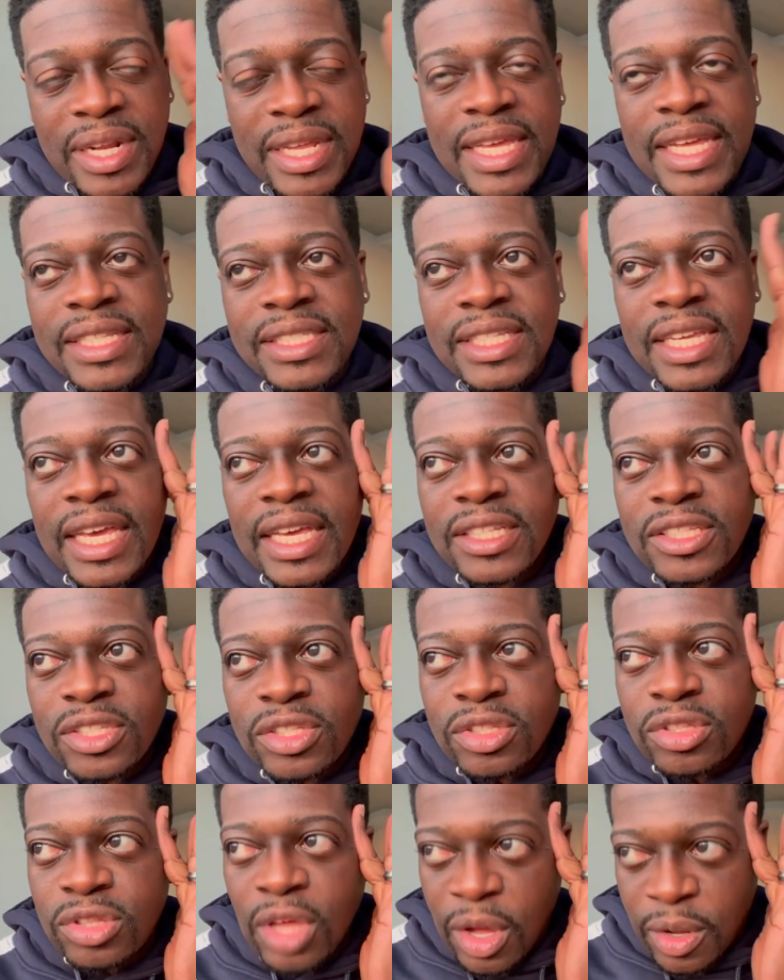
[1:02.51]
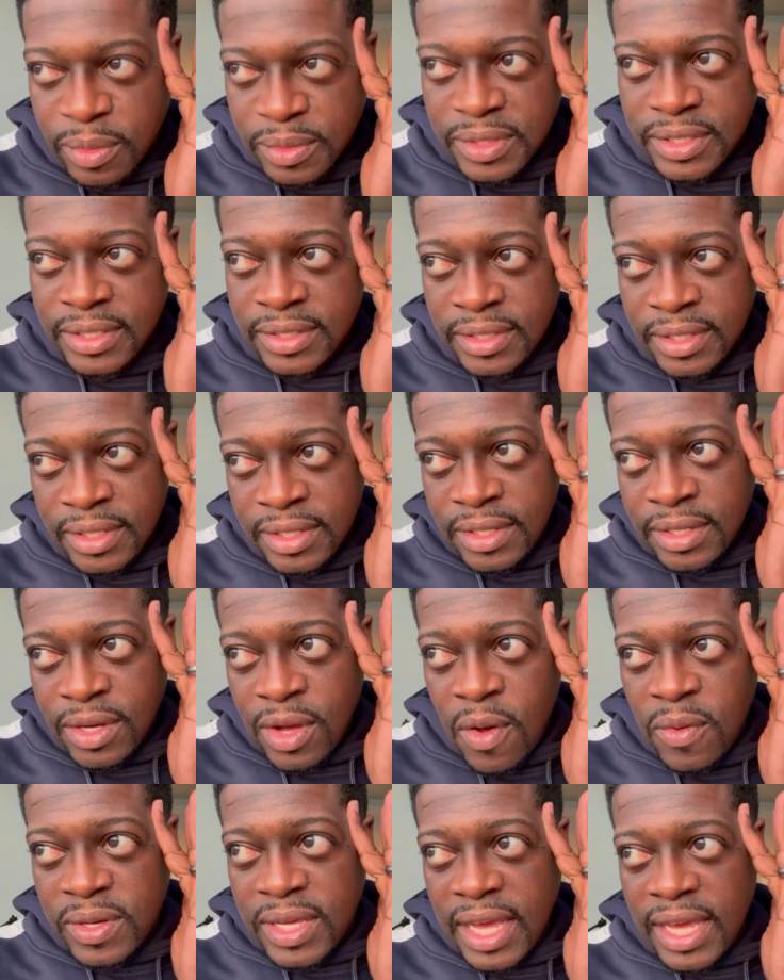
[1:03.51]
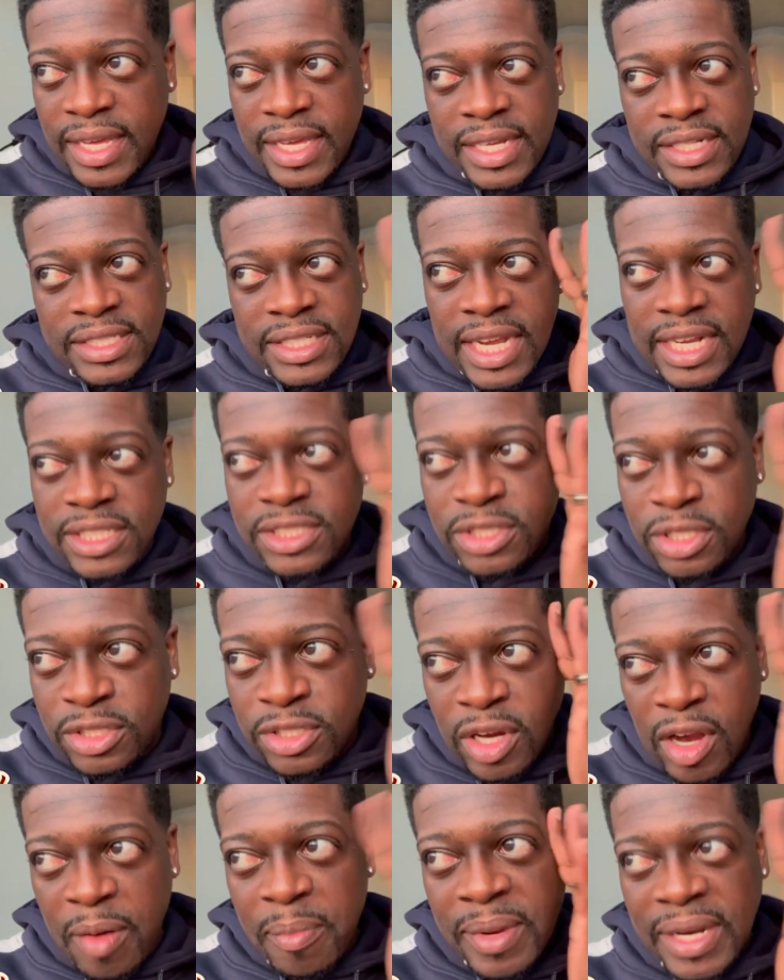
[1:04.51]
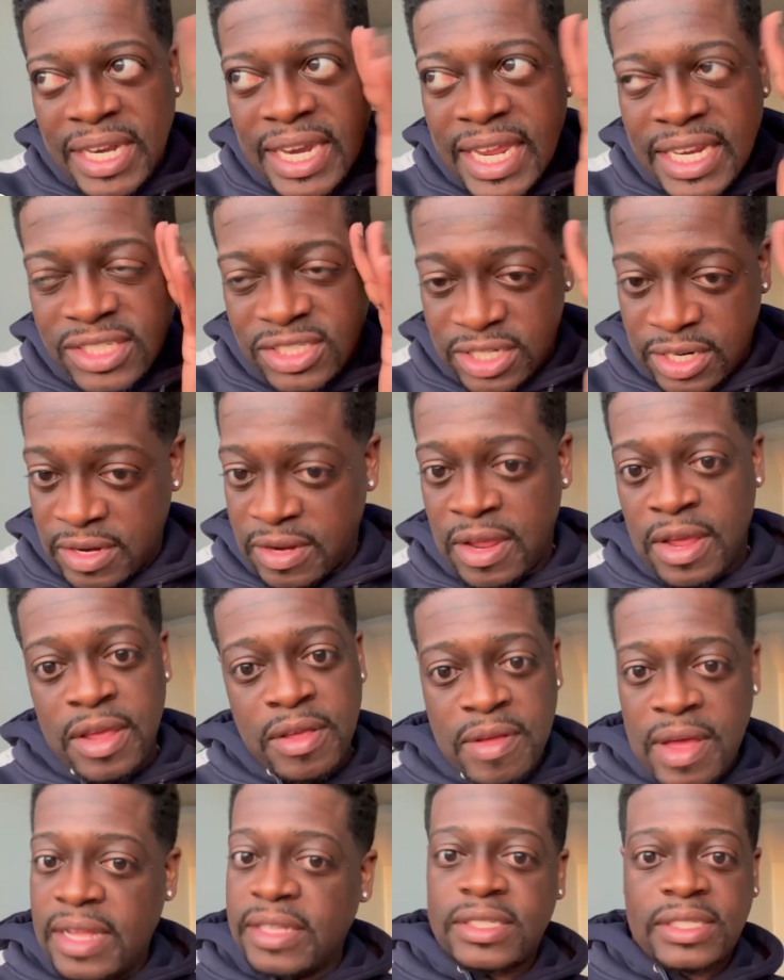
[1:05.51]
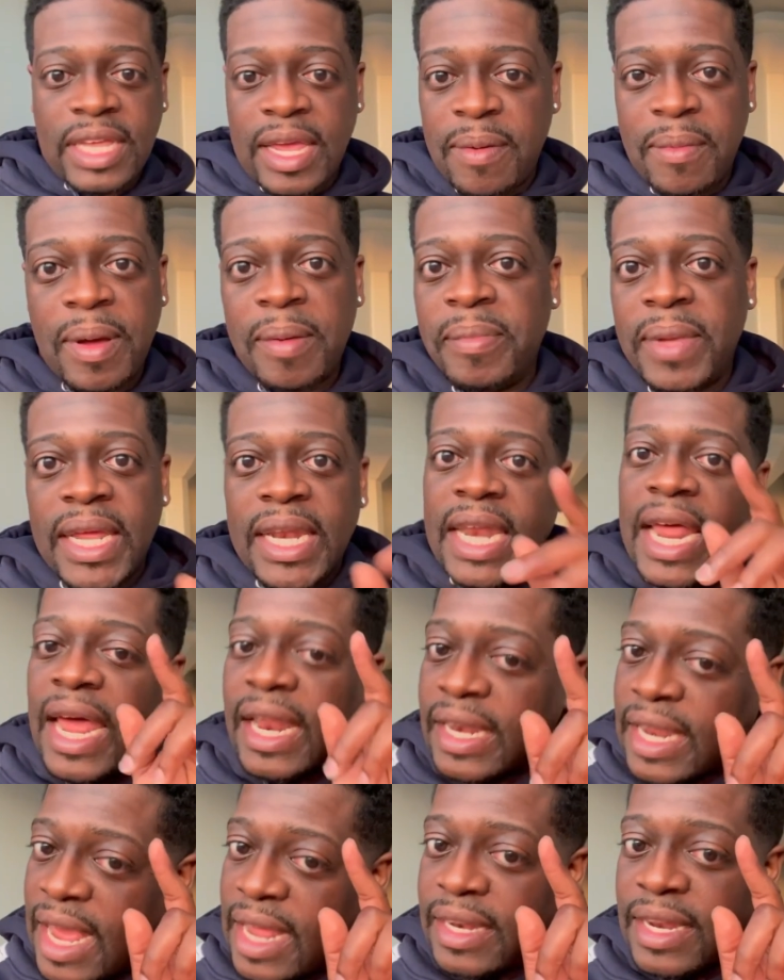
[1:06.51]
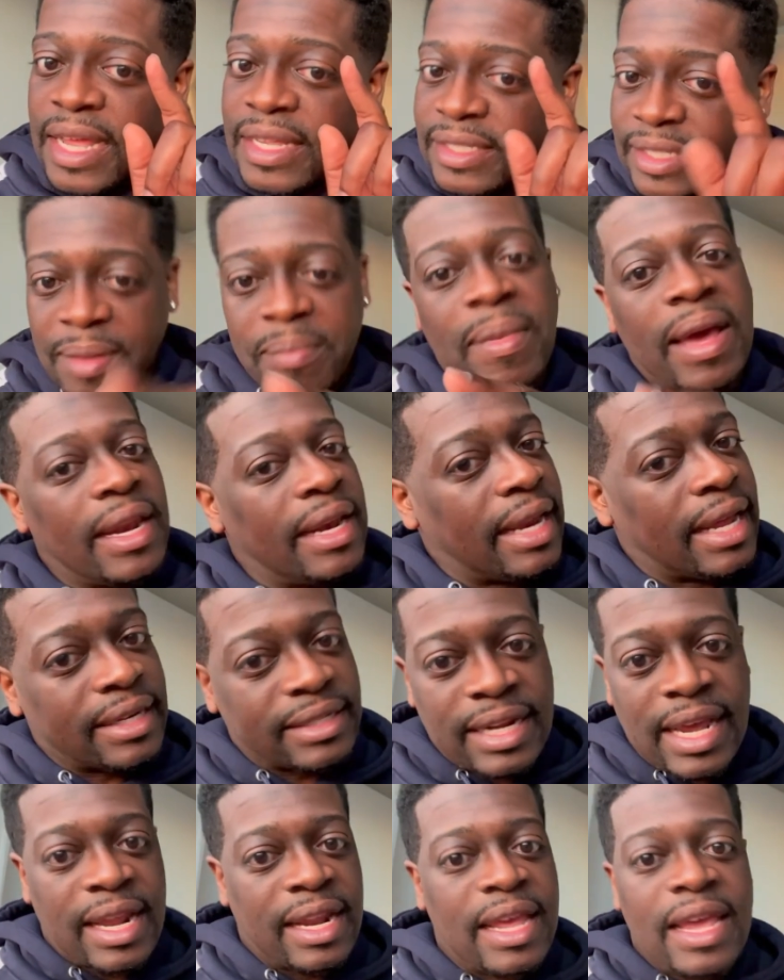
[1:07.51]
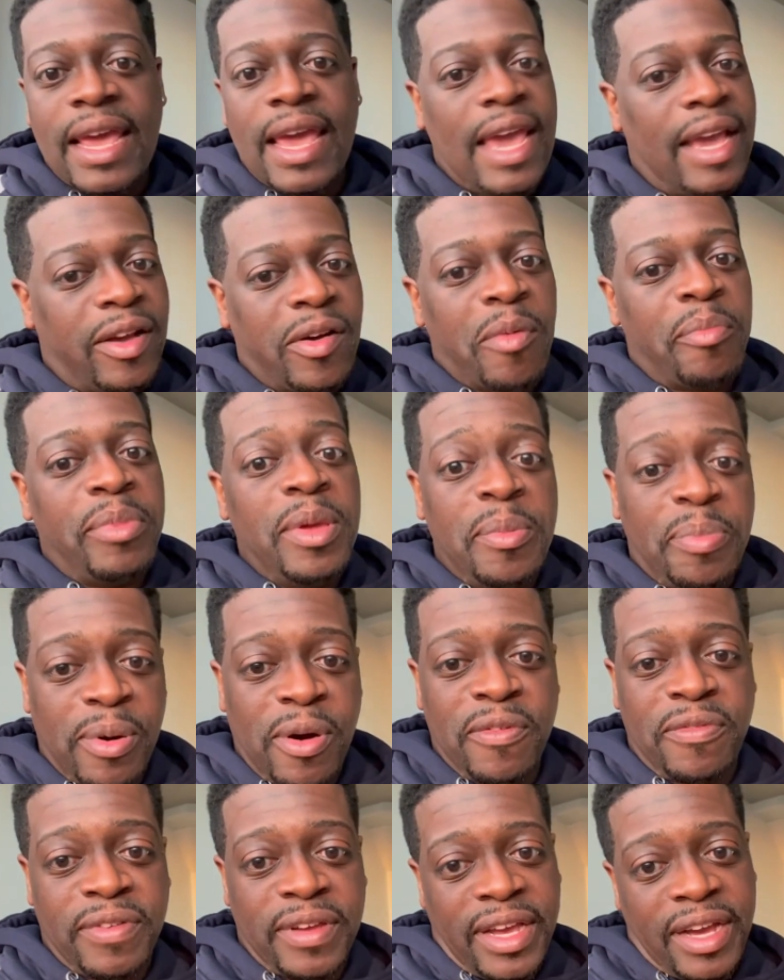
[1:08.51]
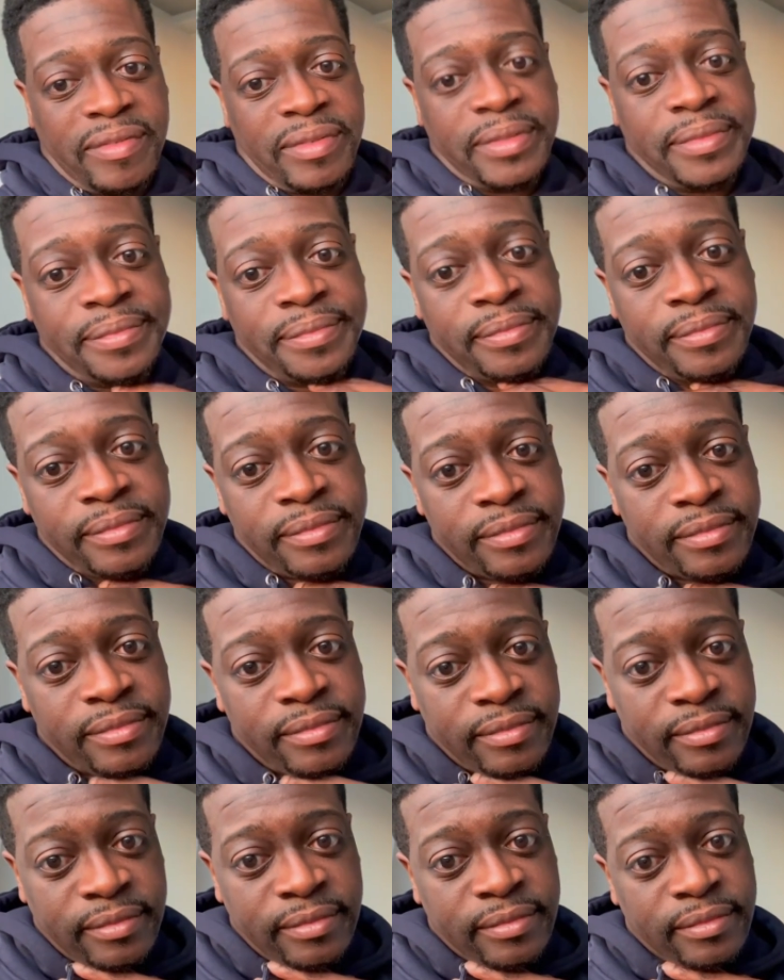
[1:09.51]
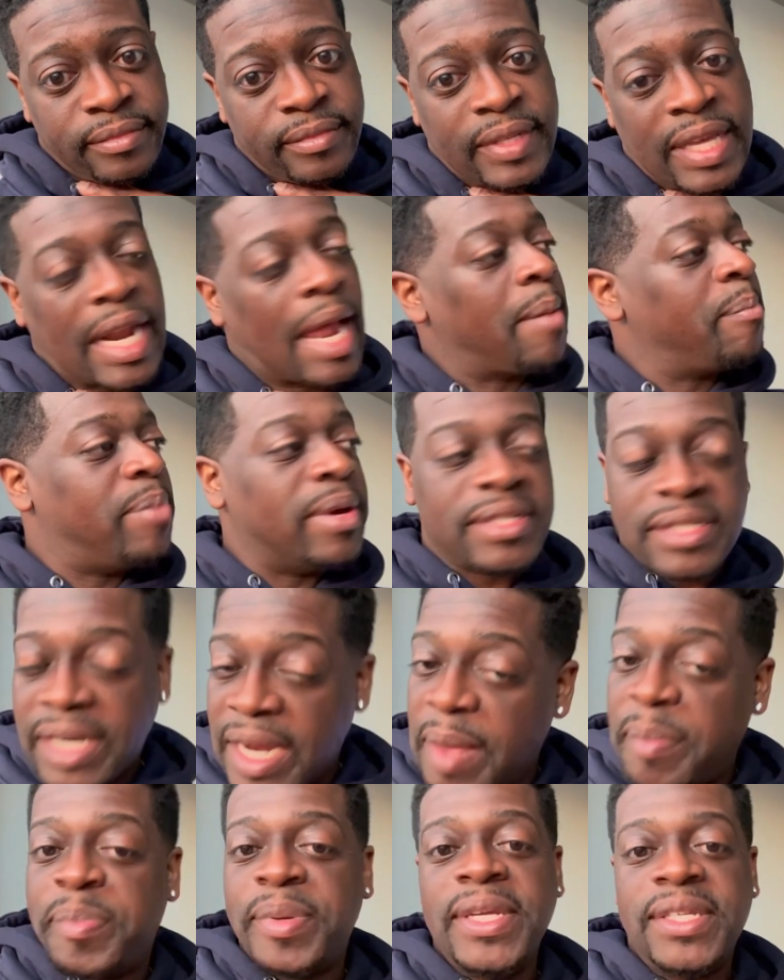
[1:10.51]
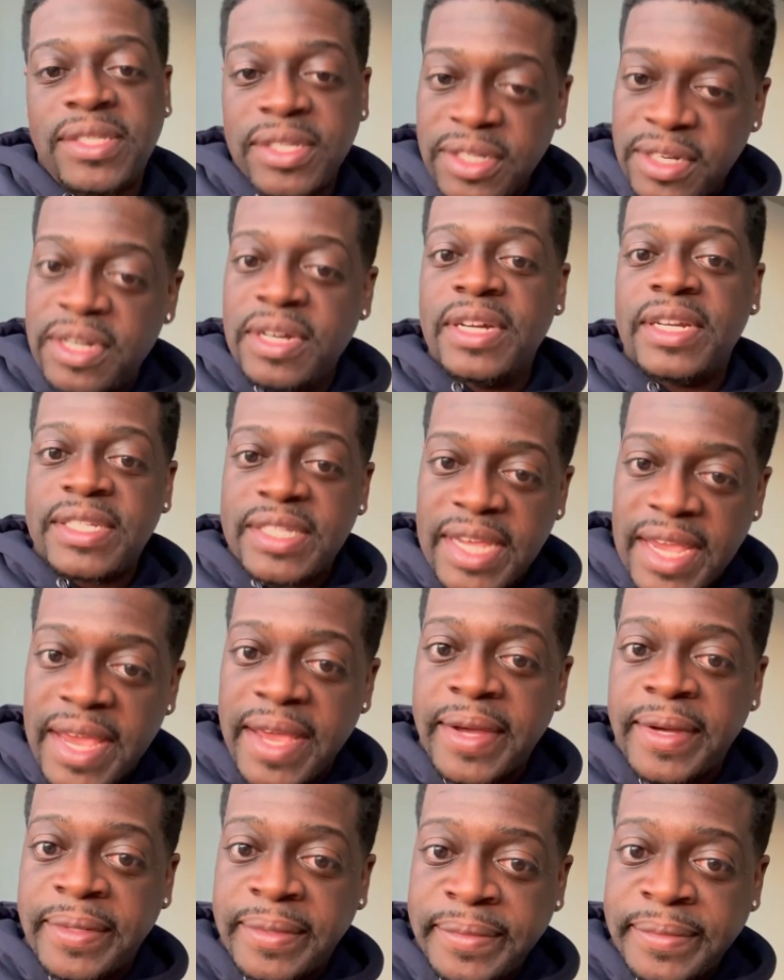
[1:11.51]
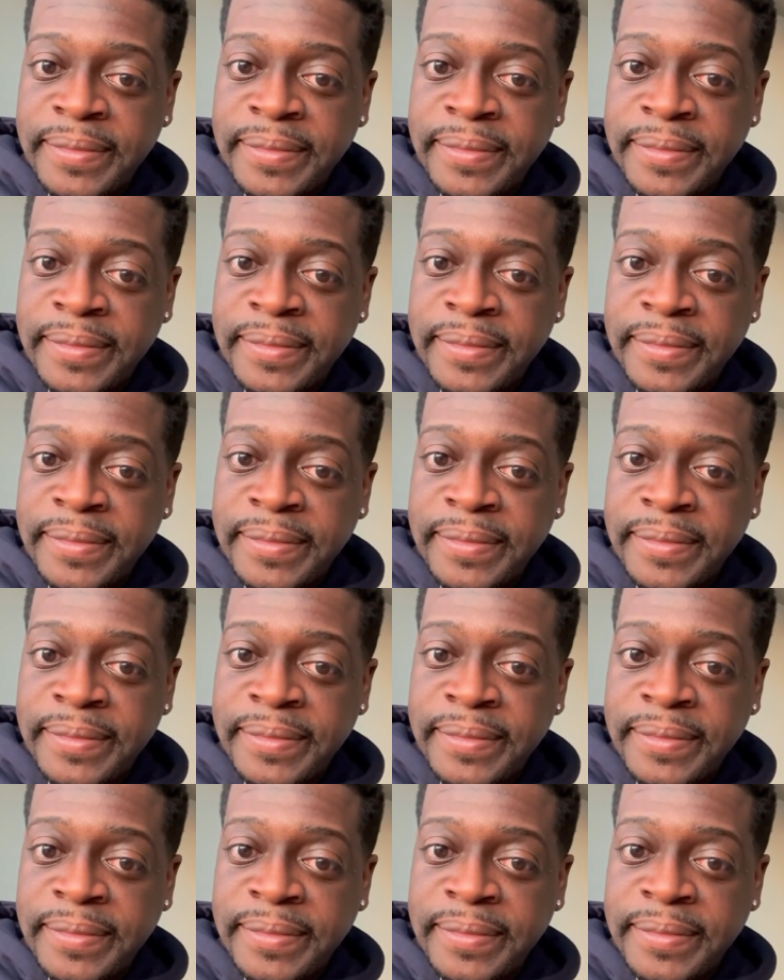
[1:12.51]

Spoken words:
It takes thought. Okay, it takes determination. You understand what I mean? Now, somebody like that ain't gonna be poor forever. And I bet you that pizza good as hell.